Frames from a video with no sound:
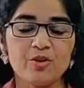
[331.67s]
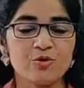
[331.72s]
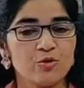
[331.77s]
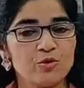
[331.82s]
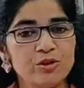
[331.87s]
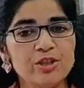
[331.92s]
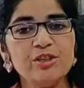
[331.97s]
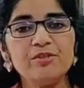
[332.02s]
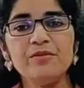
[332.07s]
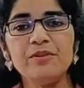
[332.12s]

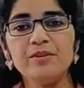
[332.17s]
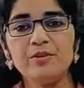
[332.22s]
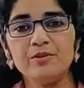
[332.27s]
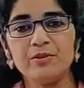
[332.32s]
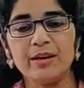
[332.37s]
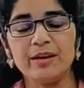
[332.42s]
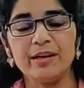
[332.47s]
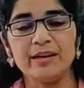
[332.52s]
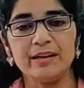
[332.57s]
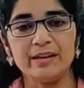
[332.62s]
So this way you
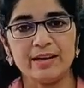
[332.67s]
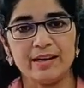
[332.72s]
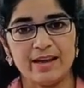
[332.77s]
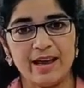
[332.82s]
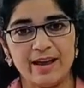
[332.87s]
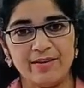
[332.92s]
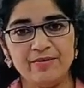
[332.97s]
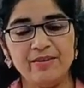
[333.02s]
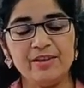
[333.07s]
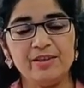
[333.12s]
can
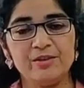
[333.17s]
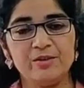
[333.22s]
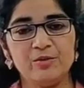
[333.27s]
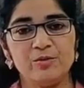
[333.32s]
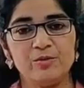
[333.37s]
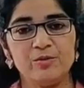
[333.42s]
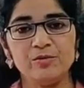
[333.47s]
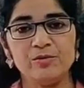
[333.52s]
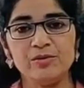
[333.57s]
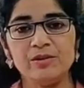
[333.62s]
have this
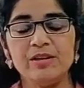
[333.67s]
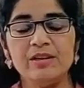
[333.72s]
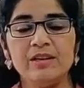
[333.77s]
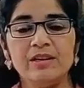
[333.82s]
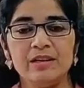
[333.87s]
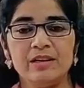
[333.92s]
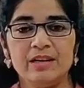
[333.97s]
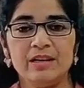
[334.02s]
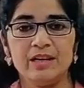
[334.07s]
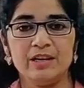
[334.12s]
course,
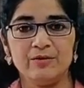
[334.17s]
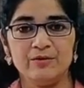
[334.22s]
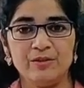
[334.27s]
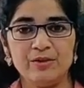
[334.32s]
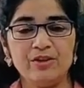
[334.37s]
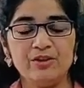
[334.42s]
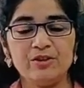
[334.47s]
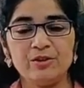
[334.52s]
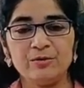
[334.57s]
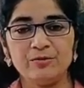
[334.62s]
in
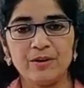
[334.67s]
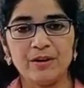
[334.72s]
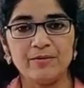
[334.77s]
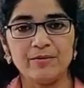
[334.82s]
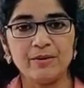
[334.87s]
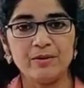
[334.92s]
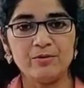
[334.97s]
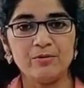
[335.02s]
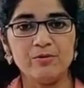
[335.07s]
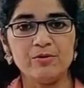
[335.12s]
which the
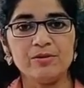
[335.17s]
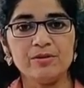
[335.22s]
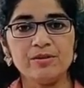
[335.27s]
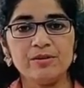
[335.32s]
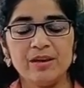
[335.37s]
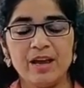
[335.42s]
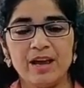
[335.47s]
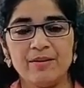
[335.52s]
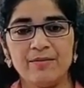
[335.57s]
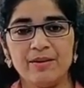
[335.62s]
5-year
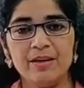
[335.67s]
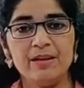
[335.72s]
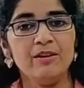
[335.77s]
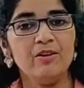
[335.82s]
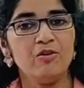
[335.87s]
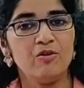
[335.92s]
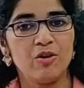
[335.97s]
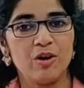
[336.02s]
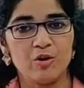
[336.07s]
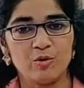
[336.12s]
course
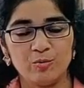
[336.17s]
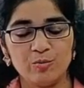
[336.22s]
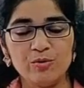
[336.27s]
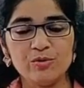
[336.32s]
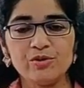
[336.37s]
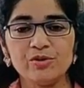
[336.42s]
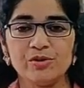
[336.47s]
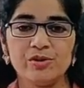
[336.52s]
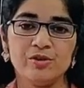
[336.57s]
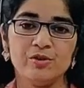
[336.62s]
having
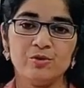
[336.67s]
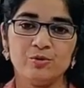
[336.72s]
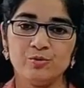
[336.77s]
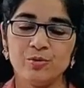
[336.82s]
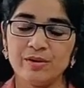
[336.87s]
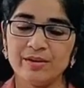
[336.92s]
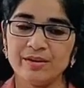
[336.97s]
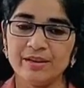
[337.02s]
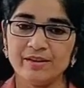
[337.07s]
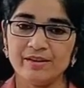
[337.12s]
almost
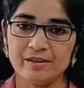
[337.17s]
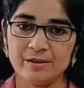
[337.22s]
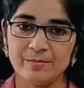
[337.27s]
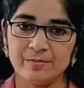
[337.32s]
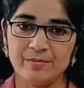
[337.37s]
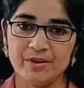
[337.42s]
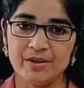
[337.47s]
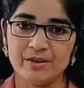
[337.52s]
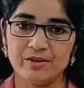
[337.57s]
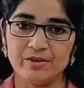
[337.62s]
200
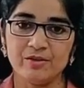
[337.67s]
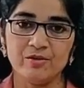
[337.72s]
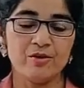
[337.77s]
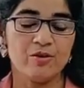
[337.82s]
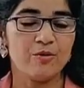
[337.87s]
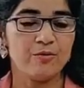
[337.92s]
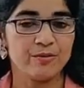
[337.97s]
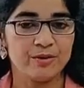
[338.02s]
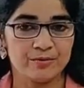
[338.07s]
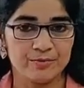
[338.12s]
subjects
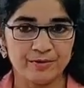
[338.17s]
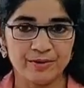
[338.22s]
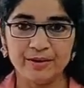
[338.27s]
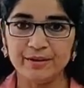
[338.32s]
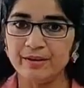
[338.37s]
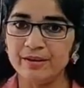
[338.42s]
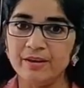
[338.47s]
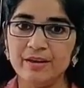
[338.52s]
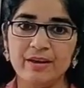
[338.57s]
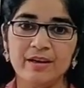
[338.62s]
of
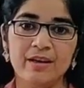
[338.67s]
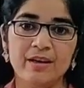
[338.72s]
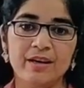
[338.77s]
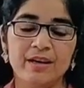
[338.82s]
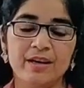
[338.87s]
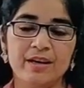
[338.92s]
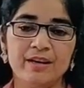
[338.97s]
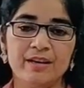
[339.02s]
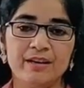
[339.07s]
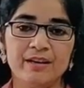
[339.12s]
different
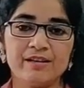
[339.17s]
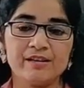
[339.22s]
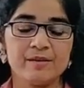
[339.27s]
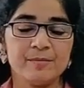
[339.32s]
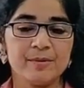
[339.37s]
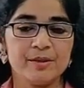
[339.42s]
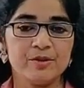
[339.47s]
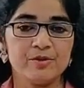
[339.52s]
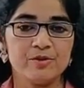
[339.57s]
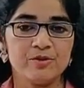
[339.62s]
areas
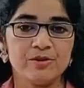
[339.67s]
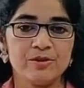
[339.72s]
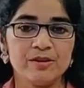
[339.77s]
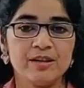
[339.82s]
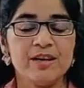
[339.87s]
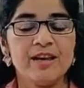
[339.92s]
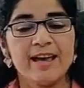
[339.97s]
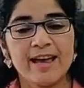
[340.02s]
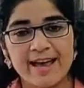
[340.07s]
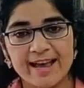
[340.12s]
are being taught
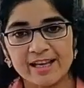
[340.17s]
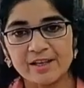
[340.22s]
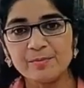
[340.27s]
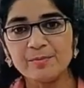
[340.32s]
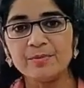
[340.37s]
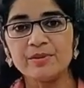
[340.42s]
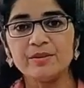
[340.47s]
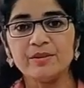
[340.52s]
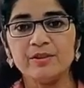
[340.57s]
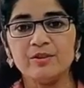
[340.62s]
as
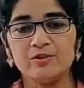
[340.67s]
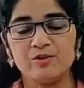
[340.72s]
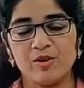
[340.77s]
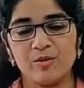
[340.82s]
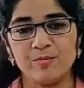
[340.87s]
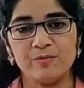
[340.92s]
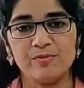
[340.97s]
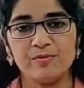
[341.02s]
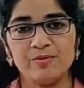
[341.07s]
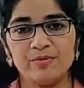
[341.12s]
per the
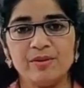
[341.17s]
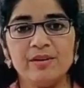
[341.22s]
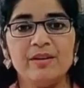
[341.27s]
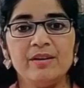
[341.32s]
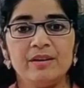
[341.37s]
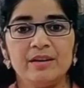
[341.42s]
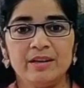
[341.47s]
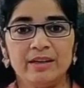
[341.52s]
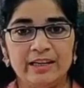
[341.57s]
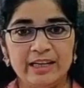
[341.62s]
norms
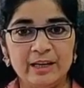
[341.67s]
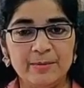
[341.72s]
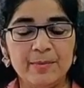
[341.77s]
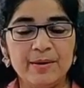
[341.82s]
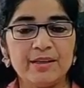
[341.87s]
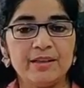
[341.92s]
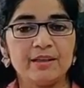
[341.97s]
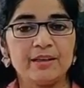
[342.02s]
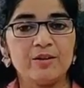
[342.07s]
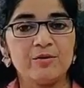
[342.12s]
laid
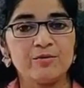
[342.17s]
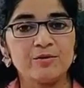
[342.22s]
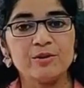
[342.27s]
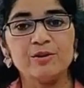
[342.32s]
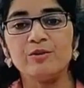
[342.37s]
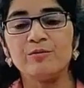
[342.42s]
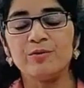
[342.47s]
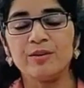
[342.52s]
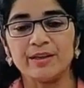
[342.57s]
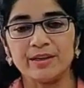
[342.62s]
by the
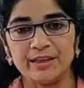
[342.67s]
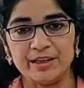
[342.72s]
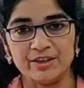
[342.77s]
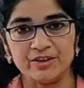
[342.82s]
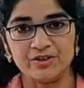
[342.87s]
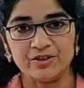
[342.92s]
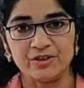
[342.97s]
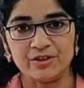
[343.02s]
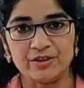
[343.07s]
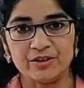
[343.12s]
Council of
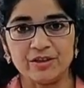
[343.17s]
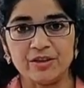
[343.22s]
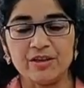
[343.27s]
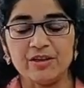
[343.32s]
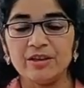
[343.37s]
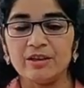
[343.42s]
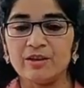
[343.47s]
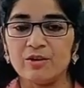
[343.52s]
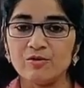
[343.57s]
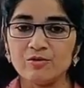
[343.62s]
Architecture.
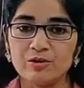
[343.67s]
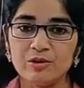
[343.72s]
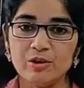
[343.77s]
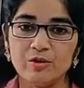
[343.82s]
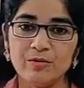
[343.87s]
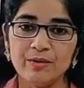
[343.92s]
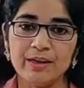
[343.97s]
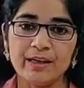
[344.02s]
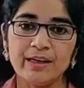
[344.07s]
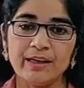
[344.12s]
The Council
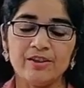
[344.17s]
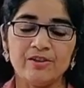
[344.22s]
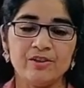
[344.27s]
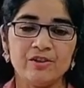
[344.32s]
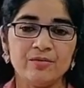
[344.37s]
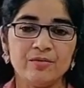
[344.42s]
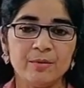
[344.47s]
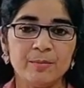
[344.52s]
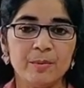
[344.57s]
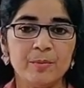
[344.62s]
of
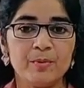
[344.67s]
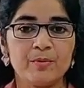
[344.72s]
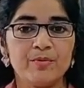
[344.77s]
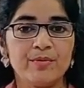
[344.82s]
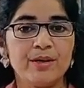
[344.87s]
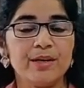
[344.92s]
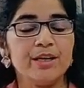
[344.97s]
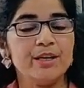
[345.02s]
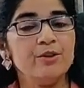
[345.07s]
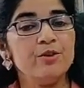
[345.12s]
Architecture will be
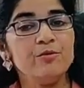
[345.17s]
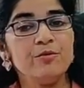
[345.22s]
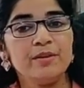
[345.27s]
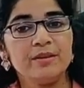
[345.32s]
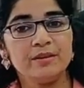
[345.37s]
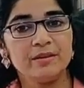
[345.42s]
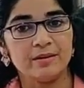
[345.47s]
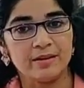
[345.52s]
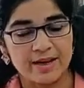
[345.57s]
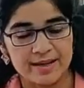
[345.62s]
providing you
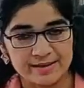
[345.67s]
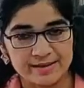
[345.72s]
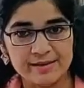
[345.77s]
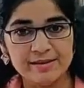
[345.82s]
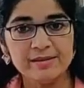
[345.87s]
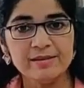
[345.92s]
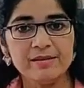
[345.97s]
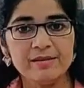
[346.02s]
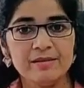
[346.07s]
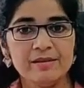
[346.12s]
with the
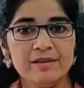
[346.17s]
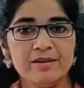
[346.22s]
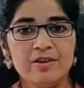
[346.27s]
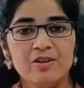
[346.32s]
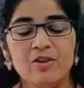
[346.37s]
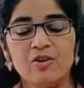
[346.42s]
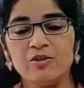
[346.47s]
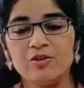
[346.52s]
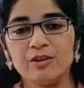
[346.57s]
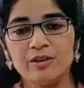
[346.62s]
license
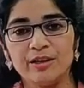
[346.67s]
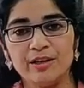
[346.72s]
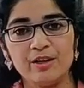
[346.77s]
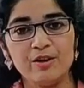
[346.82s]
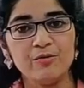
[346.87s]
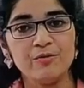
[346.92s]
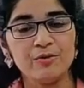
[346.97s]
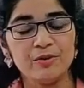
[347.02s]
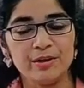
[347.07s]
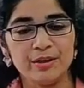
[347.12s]
on the day
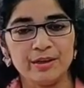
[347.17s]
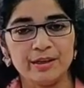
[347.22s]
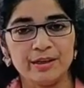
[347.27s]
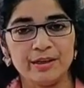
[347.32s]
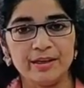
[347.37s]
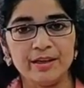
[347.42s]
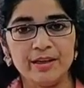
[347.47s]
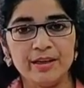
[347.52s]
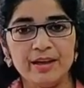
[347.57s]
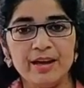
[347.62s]
of your
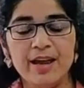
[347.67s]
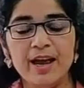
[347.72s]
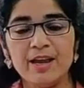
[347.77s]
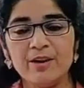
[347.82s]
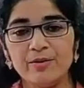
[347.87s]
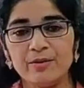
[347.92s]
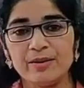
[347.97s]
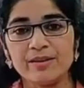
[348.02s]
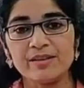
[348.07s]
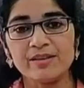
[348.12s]
degree,
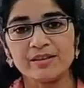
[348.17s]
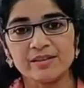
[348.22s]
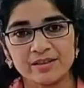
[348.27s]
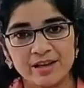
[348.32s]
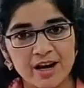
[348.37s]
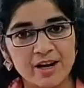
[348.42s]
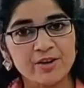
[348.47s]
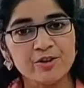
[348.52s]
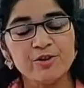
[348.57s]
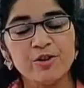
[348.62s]
and you can
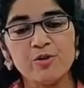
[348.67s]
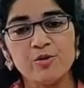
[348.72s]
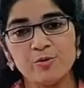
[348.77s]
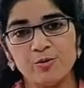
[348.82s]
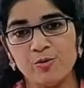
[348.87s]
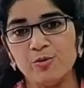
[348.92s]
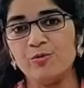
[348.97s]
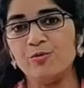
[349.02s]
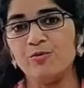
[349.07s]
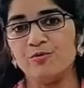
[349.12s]
start your
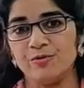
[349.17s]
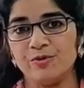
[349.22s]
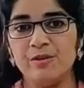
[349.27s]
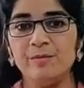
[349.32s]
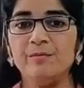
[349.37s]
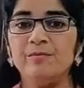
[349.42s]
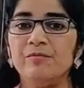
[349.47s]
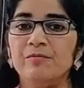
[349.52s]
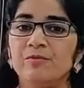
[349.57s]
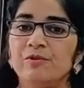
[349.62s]
own
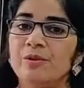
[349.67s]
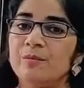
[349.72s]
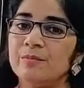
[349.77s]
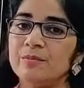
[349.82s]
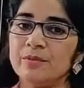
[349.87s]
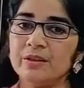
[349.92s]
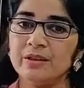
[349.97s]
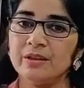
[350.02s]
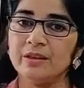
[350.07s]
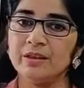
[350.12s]
firm
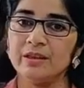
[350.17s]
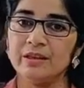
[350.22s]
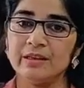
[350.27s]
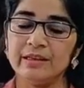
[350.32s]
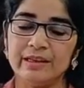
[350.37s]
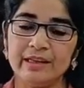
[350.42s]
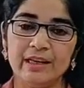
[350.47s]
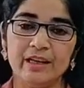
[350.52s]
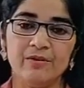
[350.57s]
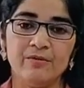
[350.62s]
from the
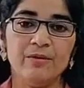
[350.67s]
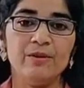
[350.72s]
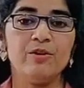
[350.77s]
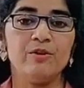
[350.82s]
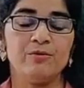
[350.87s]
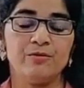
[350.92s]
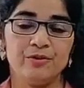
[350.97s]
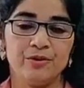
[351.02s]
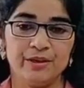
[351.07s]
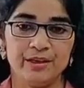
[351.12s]
day one
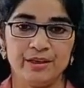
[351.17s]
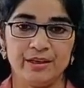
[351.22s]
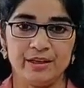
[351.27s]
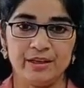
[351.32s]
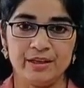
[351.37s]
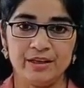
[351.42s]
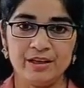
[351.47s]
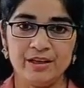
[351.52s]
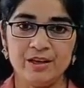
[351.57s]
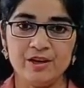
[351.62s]
of your degree.